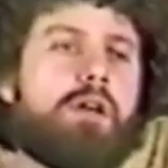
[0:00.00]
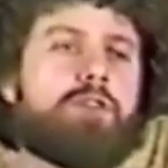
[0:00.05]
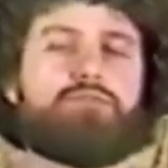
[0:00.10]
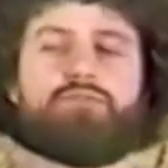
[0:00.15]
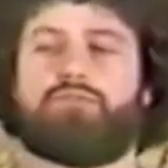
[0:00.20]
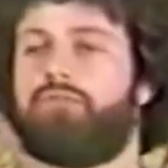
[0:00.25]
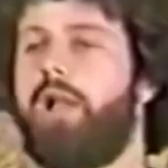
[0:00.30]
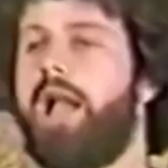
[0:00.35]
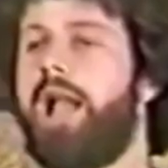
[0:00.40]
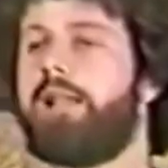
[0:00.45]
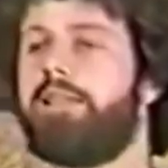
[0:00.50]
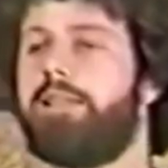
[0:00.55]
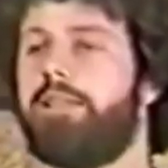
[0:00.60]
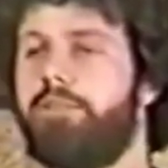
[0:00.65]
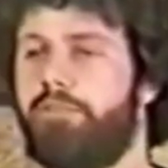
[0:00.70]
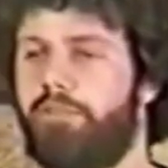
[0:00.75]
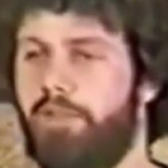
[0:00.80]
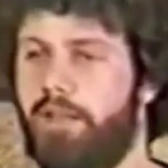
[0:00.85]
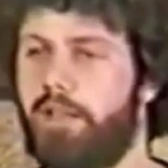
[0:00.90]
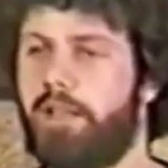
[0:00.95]

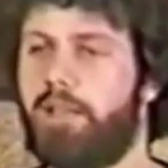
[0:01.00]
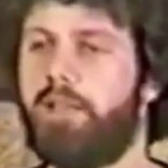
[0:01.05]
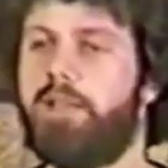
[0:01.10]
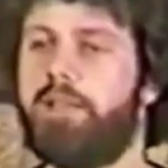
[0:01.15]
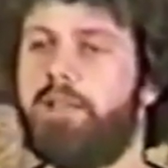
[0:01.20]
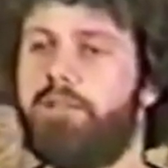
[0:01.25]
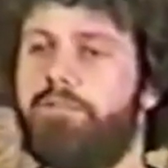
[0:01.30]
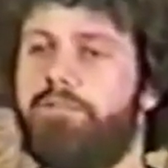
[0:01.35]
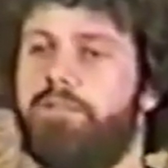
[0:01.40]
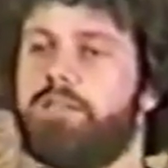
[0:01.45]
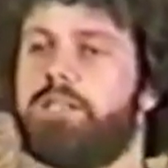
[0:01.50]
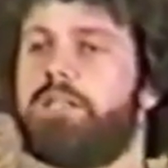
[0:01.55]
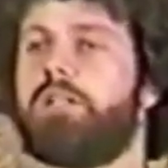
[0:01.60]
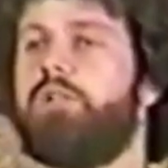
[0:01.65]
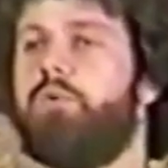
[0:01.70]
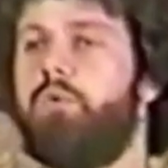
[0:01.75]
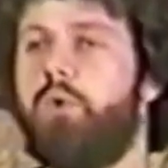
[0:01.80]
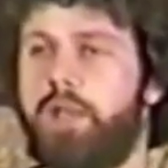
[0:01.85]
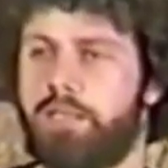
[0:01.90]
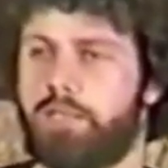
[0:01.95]
attractive in a, in a
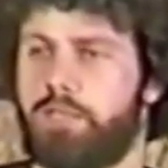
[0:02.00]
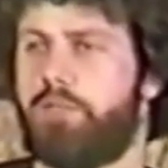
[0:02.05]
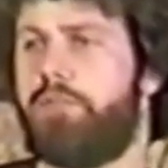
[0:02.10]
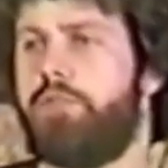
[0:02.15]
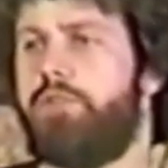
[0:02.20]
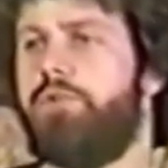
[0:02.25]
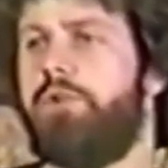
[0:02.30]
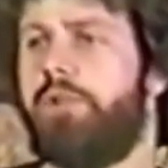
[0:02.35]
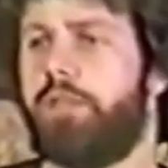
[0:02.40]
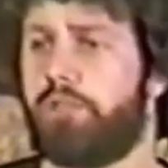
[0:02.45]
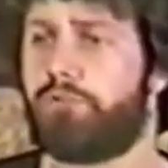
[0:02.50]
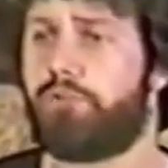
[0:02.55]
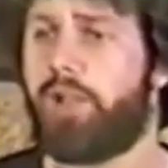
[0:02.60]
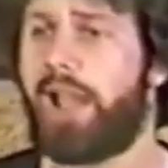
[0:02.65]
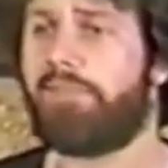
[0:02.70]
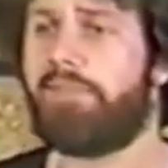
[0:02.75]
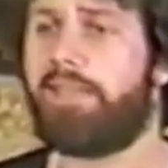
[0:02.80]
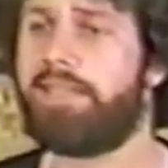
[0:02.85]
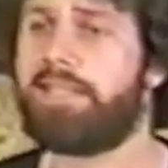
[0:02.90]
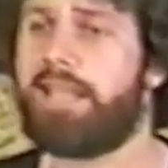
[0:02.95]
physical way so that you can
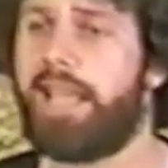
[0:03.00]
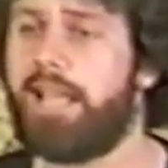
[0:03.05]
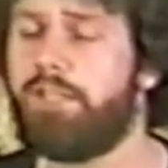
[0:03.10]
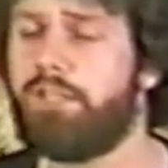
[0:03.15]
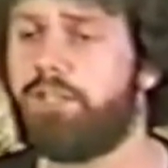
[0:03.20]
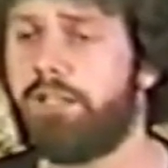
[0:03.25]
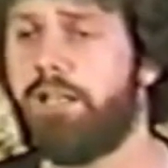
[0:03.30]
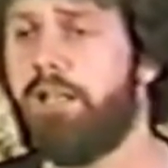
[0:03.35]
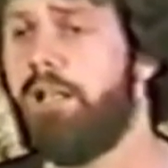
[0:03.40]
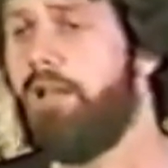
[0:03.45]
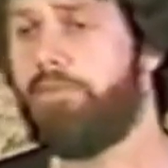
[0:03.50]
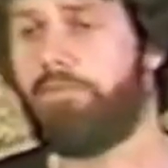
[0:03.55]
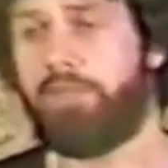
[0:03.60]
attract the attention.